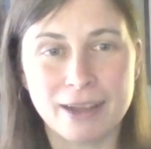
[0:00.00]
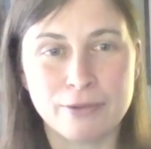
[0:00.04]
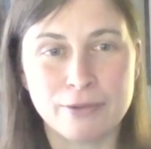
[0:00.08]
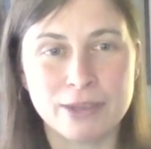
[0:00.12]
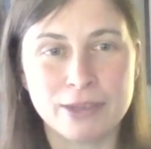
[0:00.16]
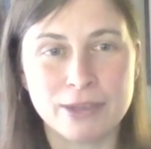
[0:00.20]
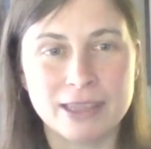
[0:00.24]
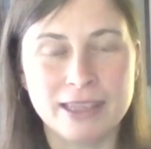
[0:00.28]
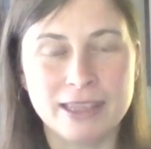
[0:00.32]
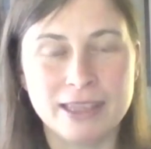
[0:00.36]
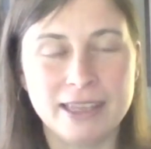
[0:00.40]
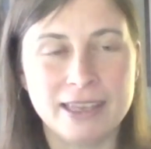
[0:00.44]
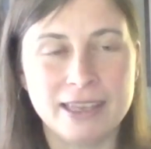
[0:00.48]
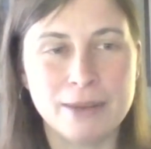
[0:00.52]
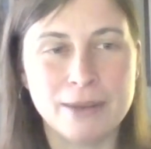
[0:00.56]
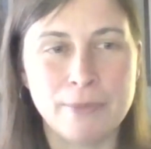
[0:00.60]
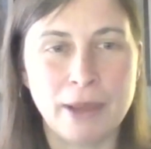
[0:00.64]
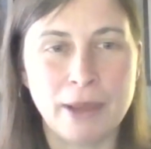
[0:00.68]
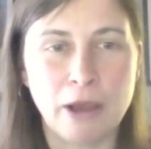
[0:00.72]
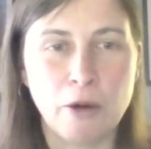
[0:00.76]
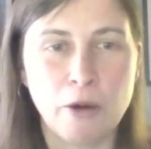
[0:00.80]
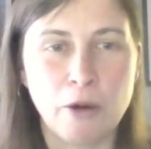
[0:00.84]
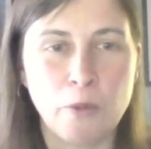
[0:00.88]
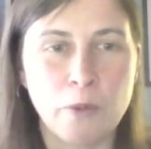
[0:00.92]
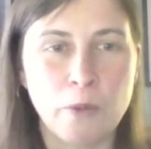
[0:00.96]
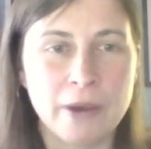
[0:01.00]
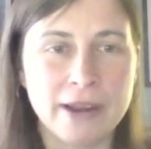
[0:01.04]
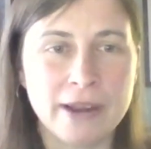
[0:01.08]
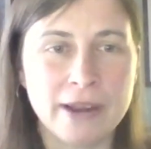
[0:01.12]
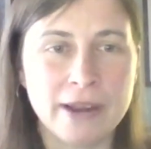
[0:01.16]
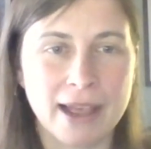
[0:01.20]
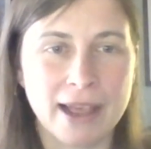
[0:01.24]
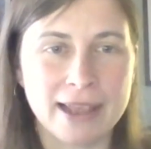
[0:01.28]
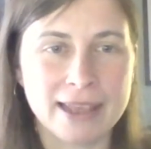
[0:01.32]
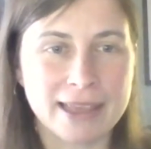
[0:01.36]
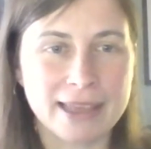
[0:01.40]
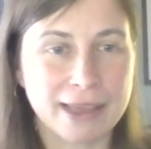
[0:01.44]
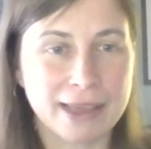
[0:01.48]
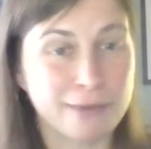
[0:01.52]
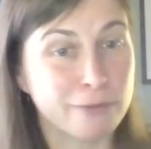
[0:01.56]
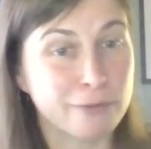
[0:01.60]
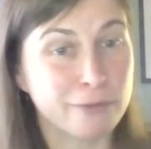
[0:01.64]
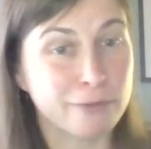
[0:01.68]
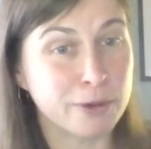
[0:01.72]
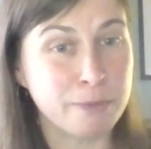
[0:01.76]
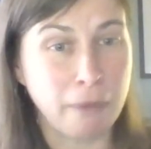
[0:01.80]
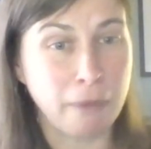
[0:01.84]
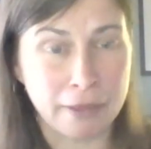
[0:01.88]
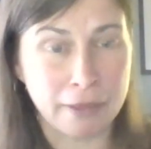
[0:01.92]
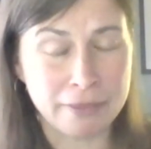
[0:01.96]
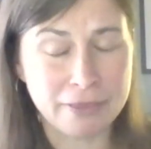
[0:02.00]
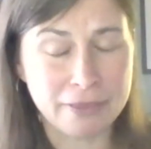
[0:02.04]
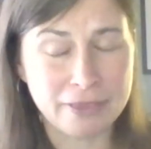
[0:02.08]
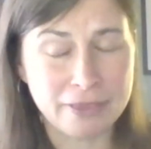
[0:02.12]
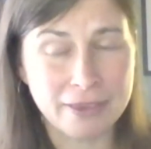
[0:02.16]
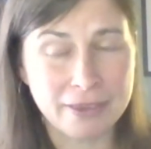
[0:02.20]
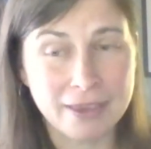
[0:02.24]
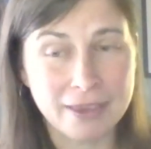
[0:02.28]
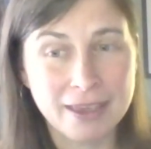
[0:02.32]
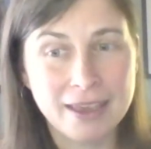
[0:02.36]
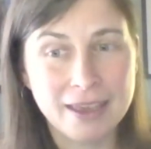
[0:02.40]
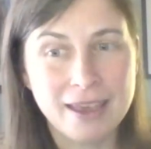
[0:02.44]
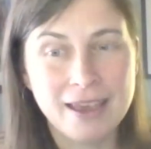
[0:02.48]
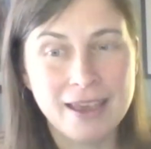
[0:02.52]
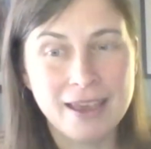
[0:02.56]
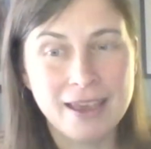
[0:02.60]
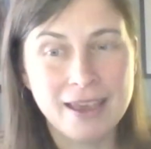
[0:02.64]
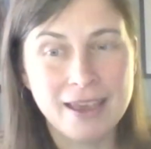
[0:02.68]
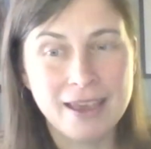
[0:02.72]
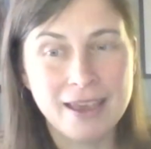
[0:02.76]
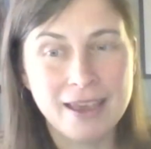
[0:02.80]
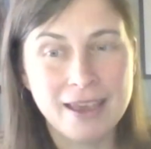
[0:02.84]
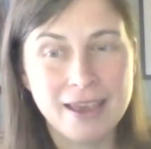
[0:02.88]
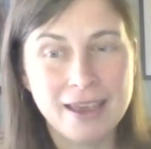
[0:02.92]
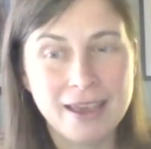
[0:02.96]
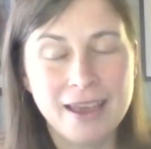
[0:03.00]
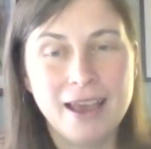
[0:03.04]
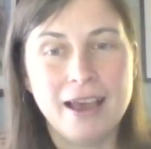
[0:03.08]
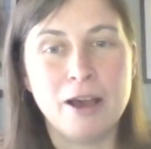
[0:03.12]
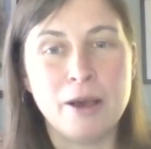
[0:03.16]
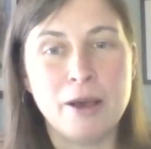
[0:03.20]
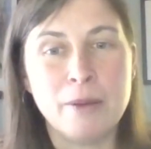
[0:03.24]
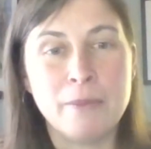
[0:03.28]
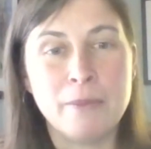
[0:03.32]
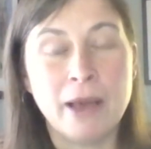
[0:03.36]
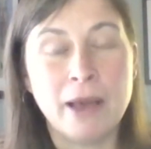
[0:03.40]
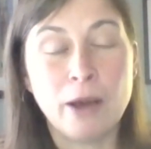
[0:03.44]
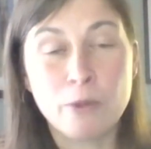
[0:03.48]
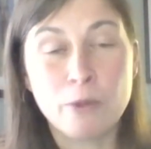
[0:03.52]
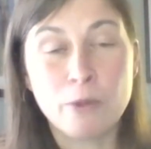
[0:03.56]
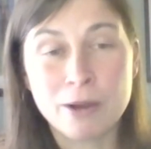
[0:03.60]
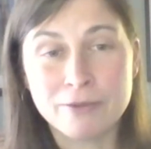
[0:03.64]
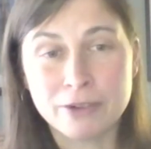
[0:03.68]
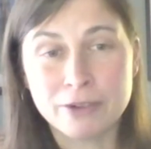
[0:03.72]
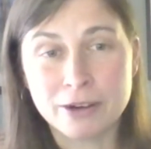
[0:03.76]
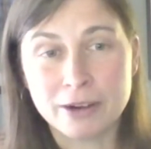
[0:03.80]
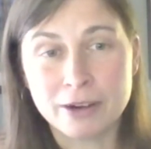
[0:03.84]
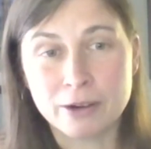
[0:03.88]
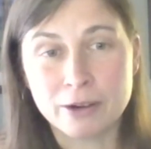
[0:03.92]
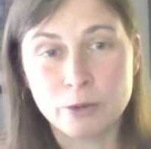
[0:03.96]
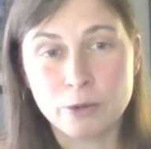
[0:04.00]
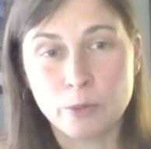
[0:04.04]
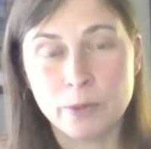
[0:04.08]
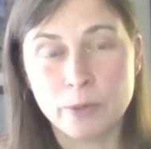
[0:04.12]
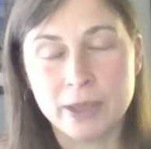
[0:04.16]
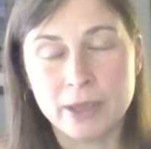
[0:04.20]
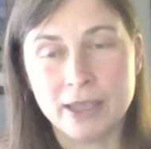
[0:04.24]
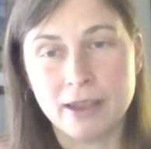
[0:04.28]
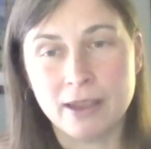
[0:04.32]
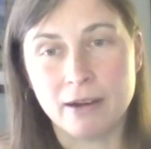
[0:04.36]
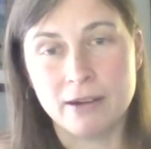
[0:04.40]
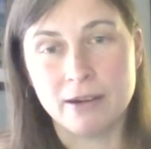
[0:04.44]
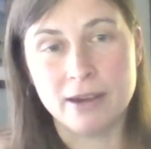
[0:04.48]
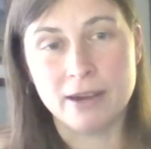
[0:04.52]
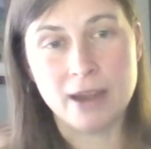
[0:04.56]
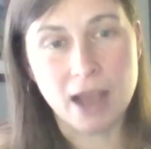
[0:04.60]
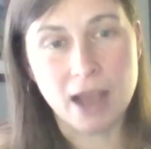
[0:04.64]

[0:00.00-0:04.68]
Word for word: I would lead about one hike every month. Um, we are